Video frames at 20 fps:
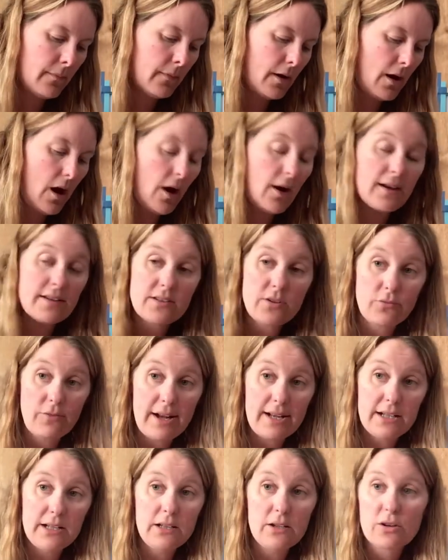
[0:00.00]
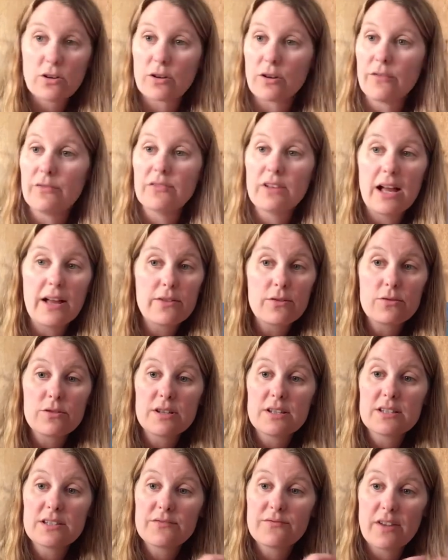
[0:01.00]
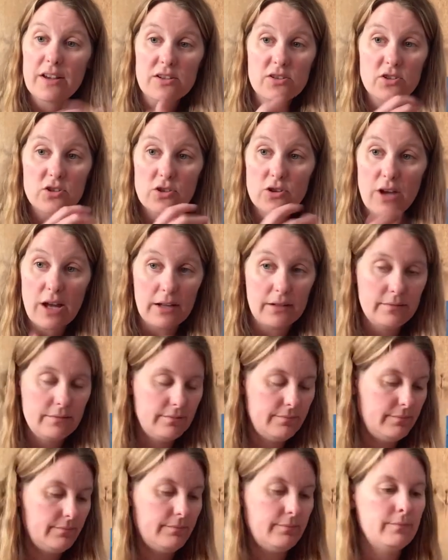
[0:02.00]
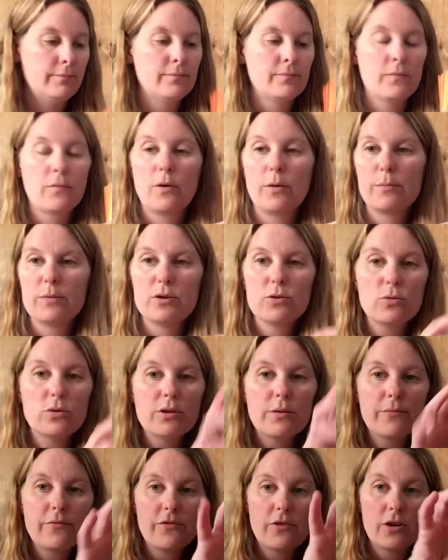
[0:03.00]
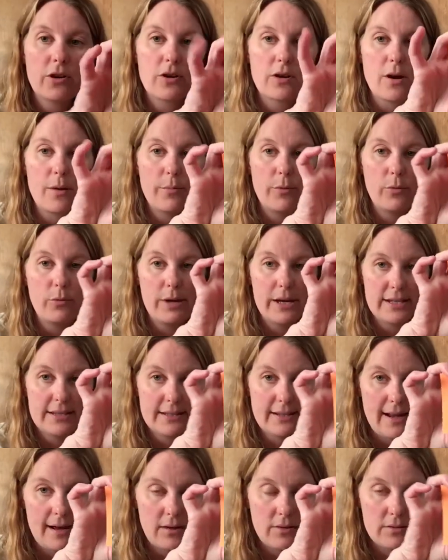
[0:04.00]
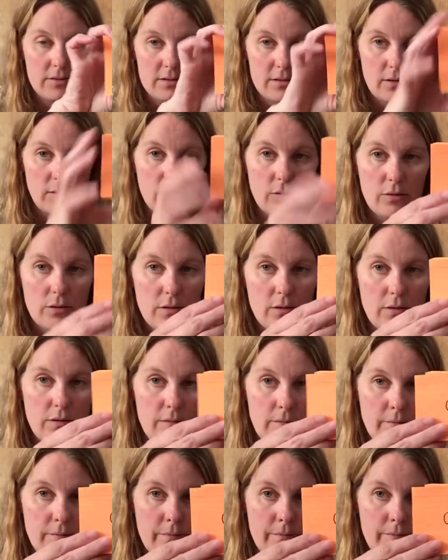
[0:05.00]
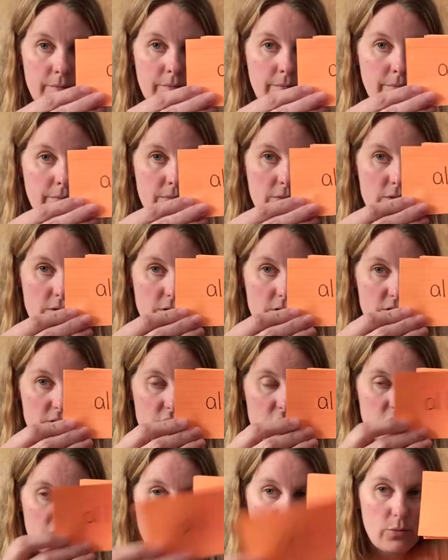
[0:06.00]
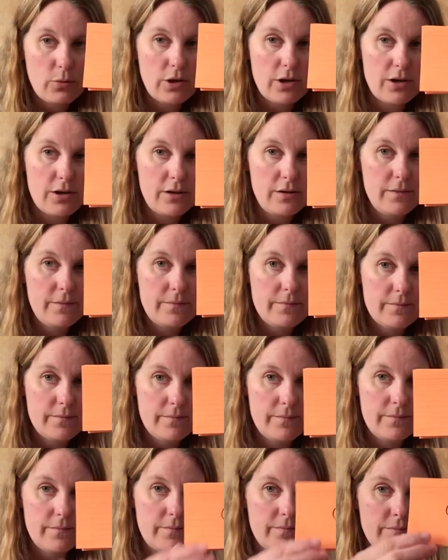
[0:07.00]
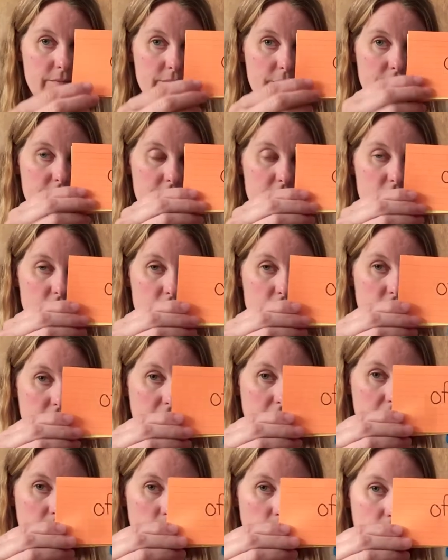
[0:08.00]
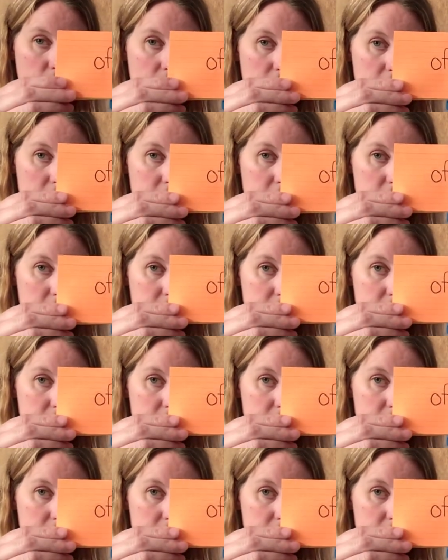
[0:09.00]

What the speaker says: All right, so ready? You're going to fly through these as fast as you can. We've been doing them for a couple weeks now, so there's a tricky word. Tricky word.